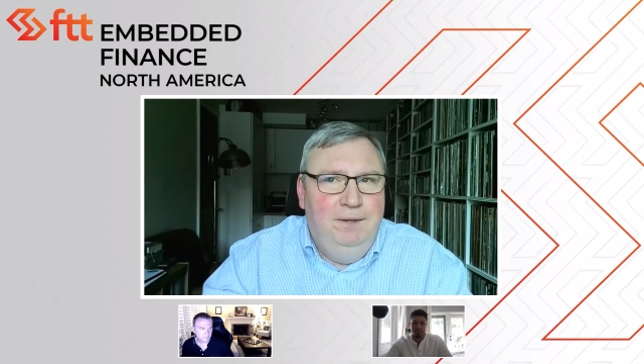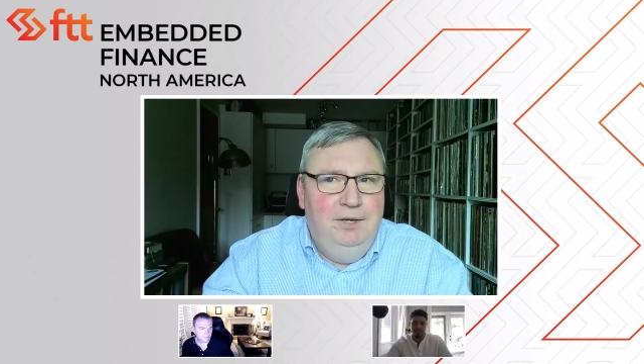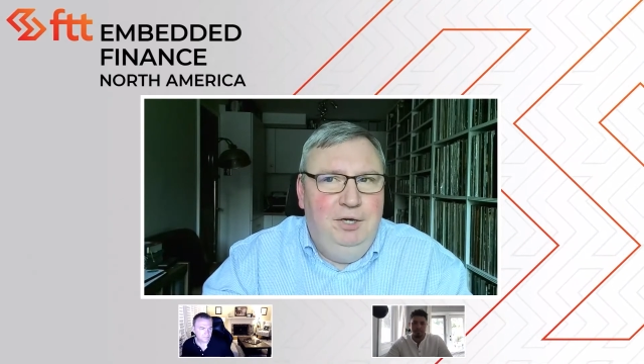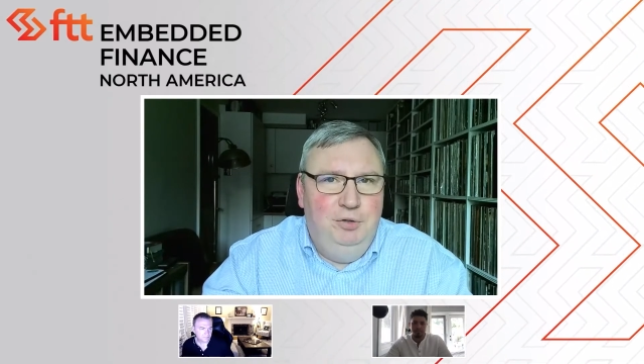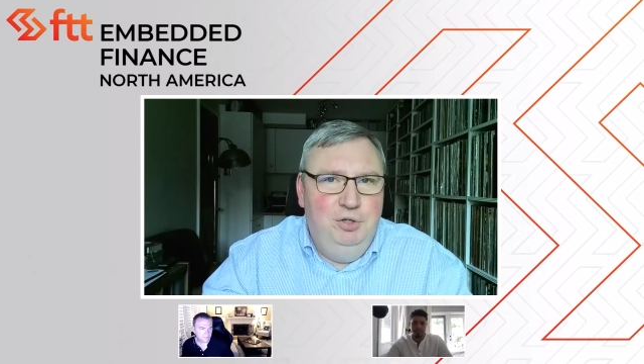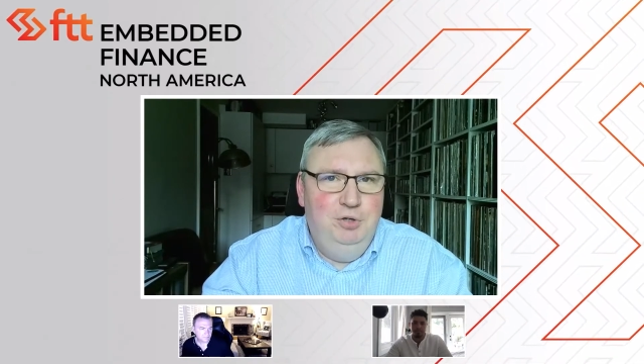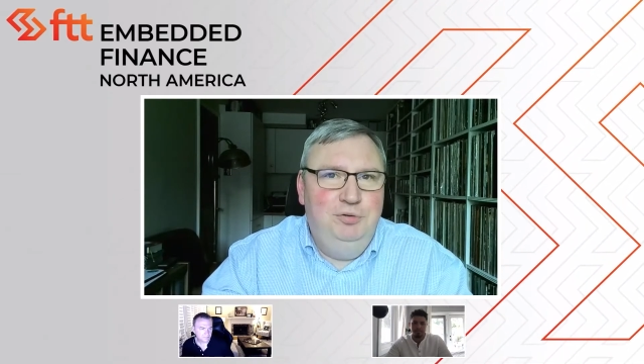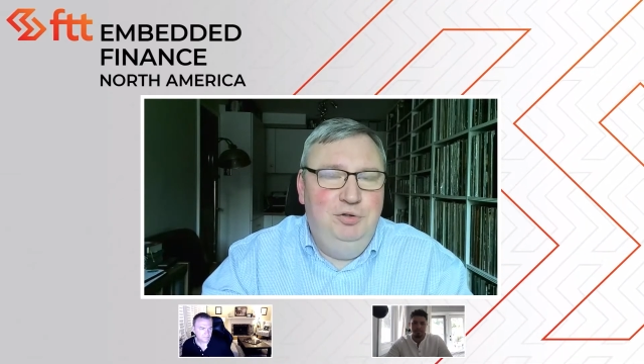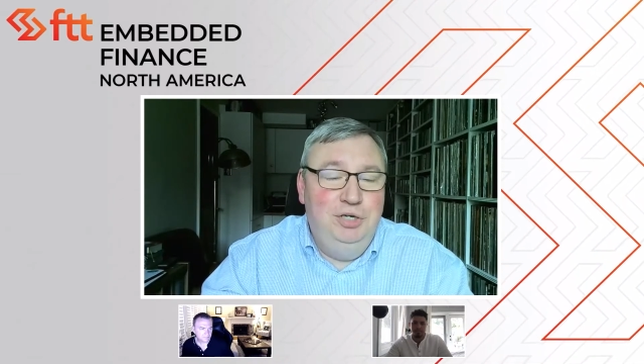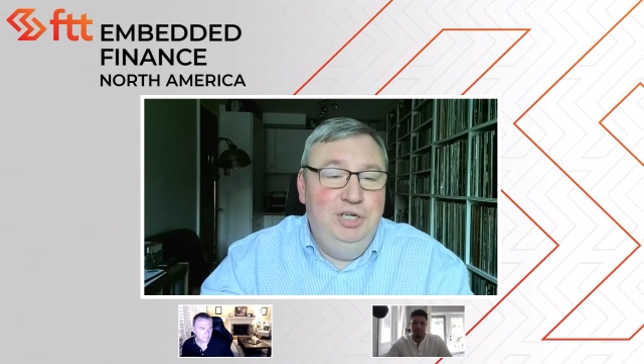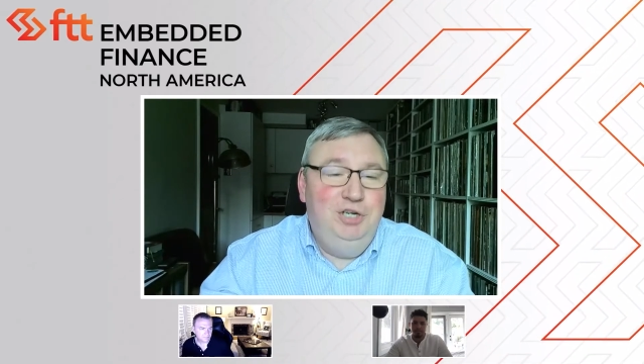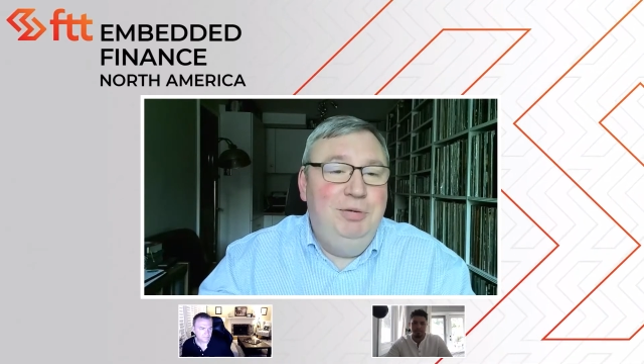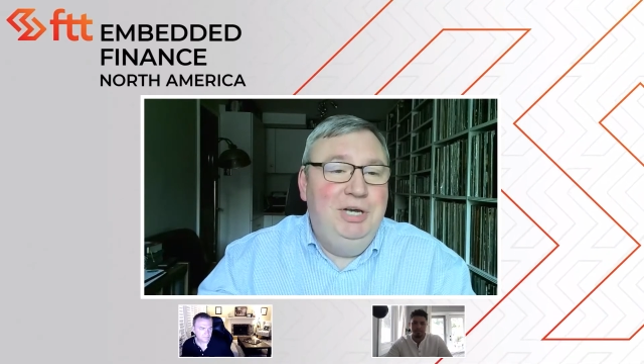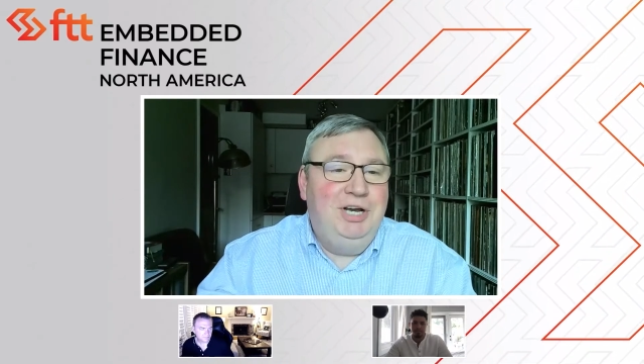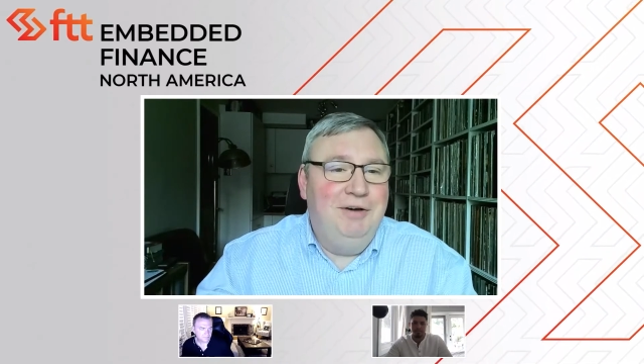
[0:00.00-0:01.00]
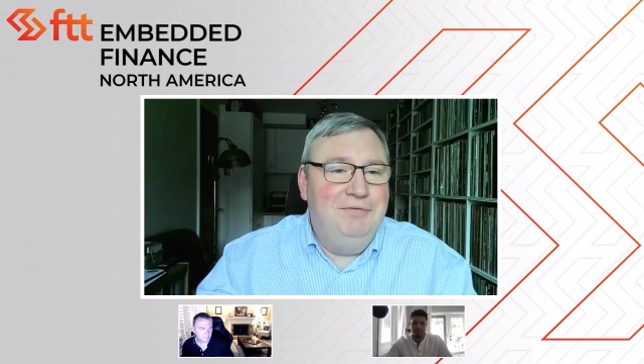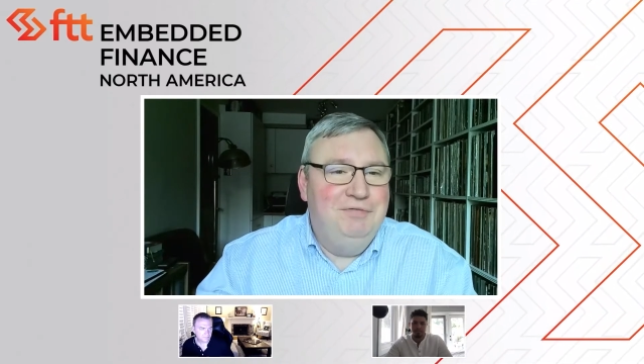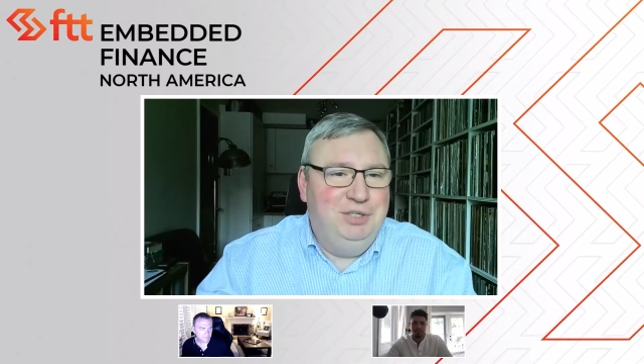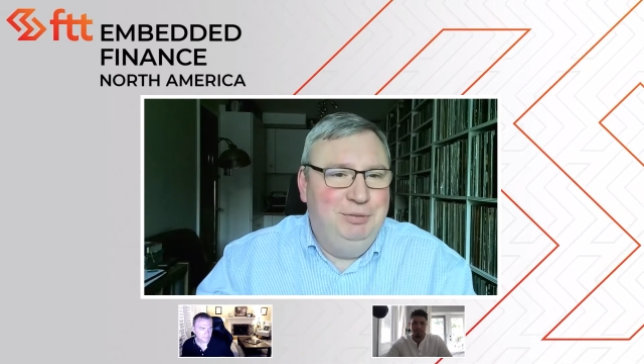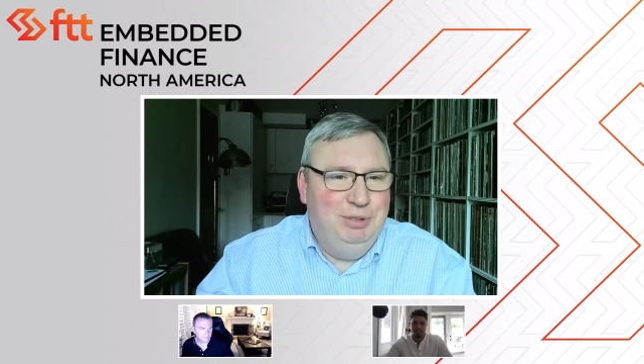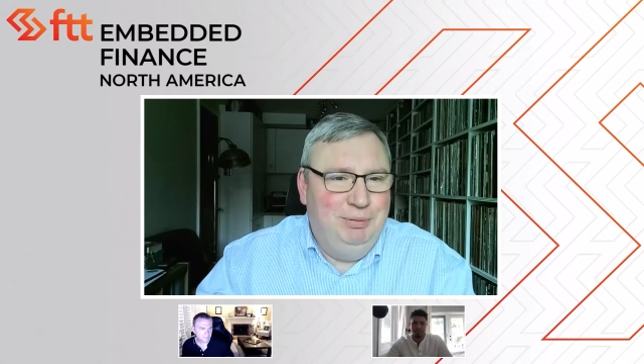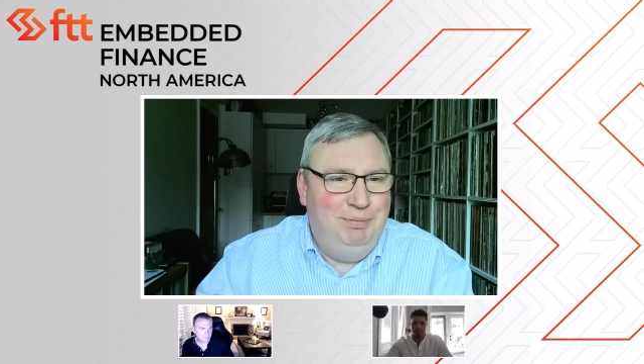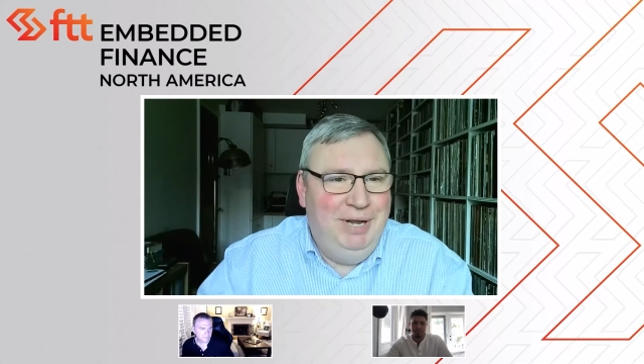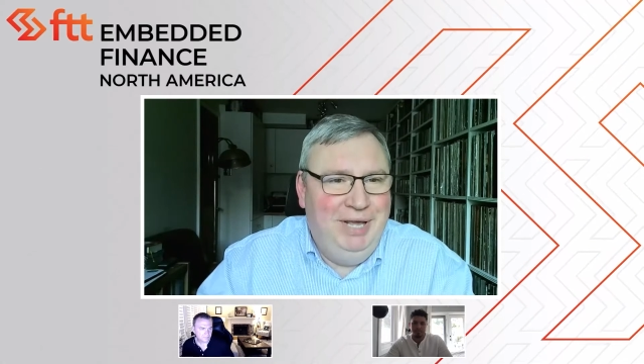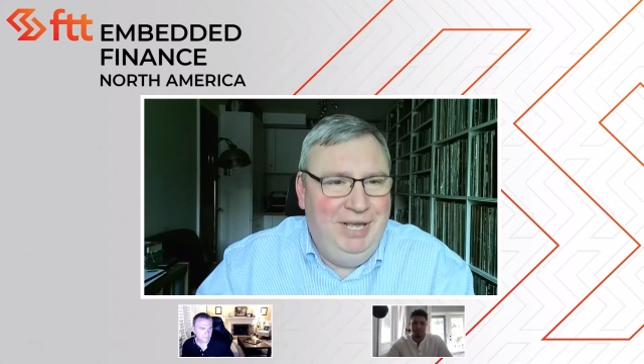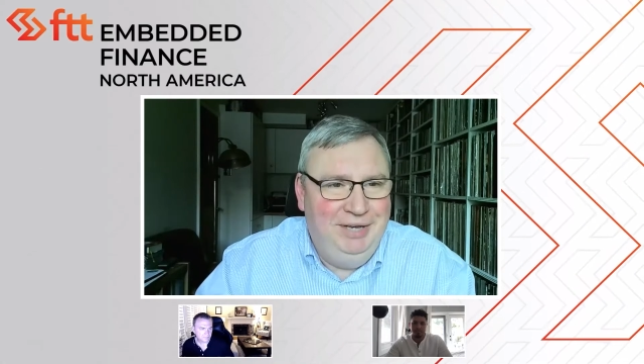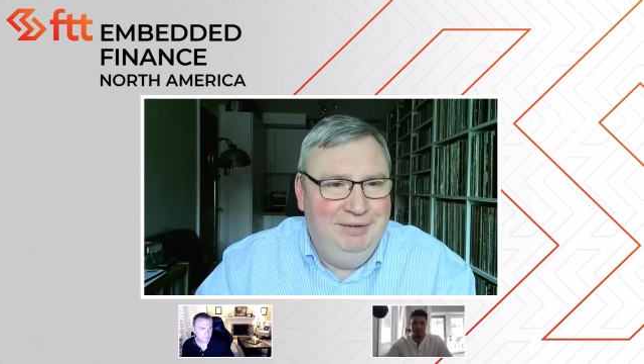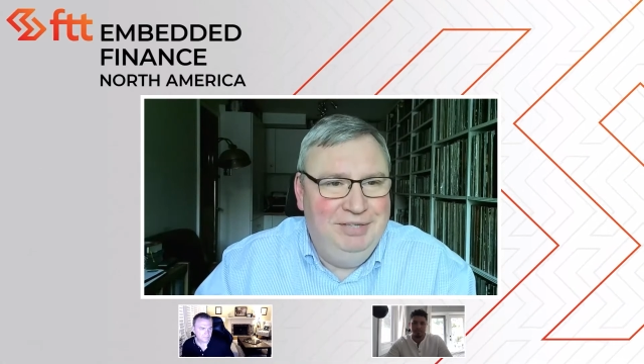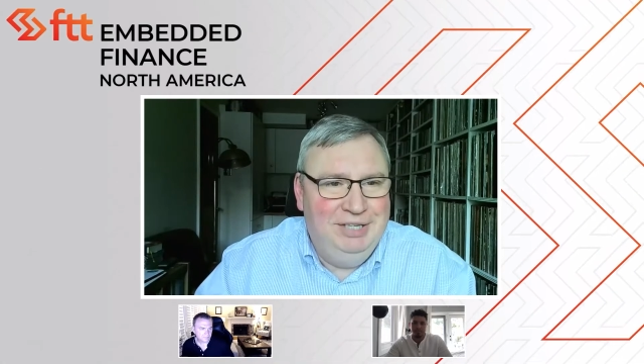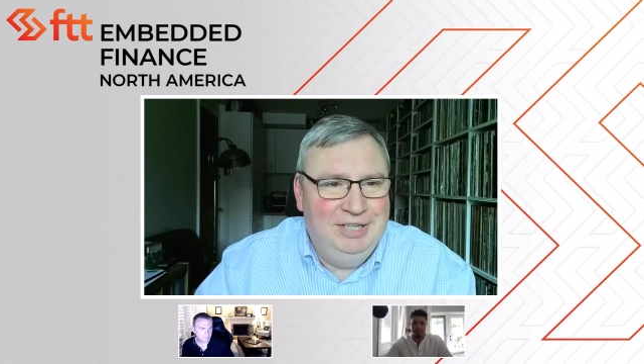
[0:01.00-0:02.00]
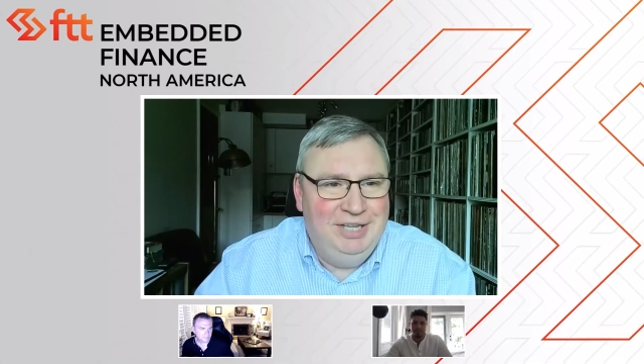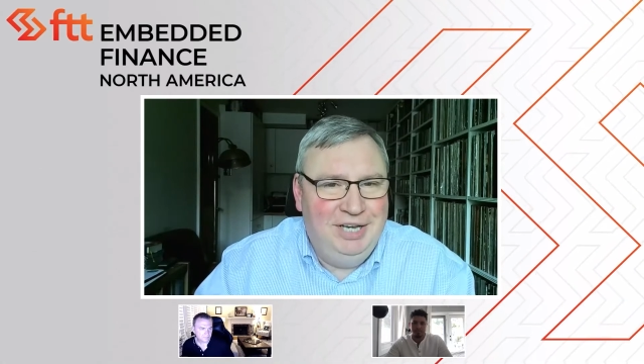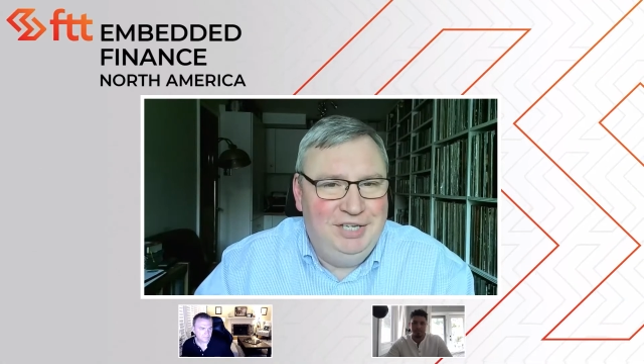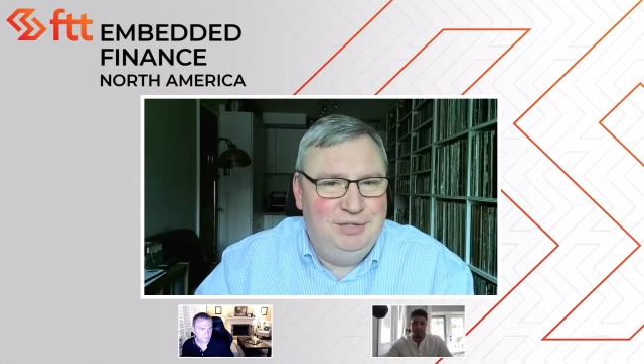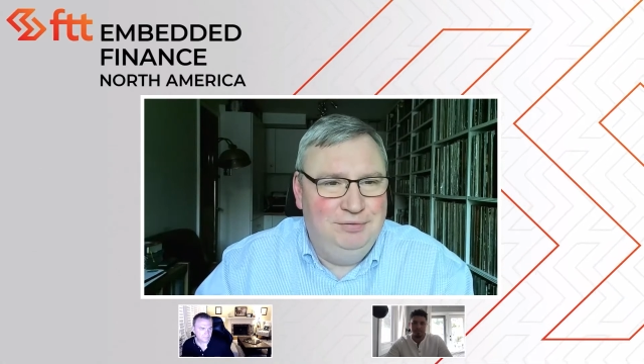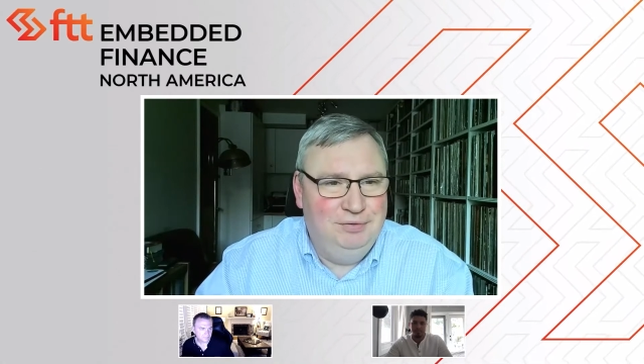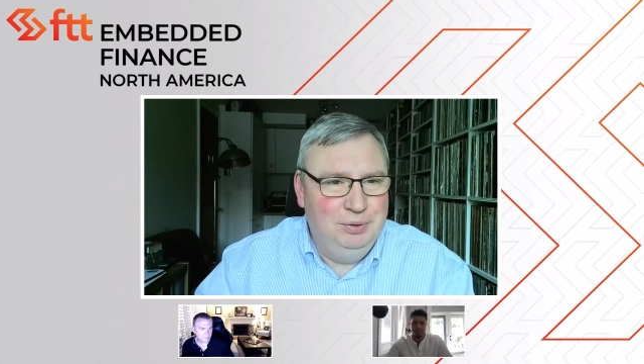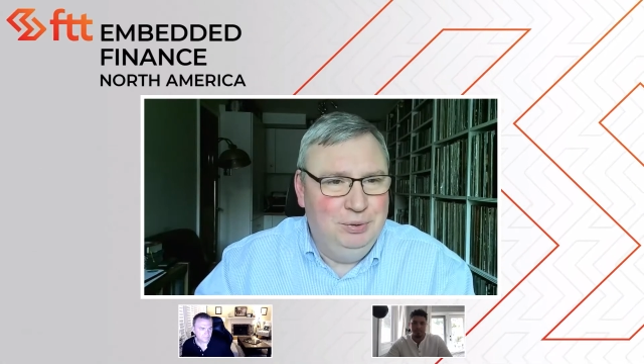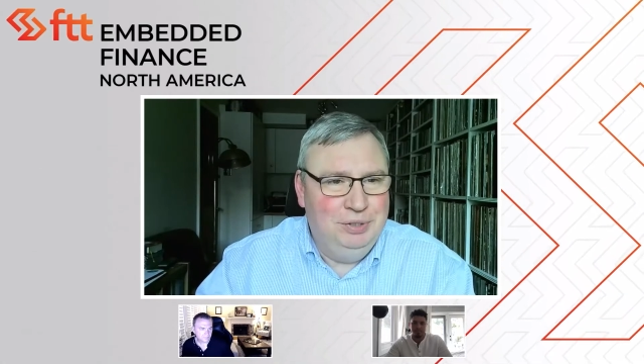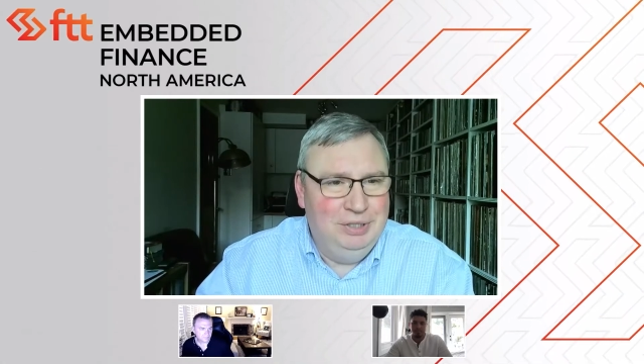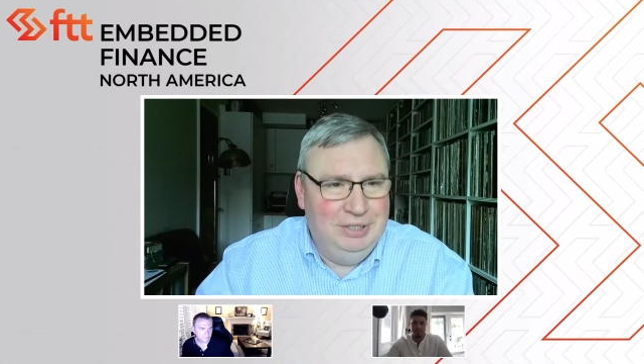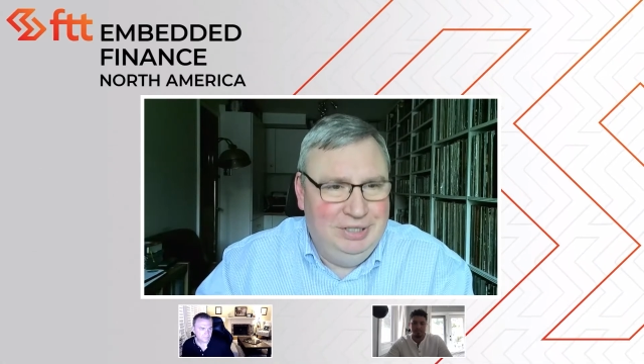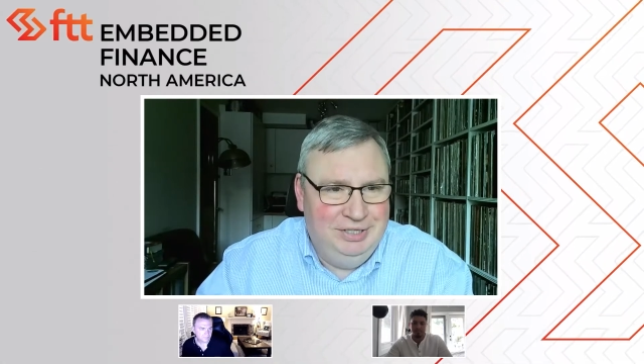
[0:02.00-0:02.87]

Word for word: you need to be comfortable playing with the likes of Google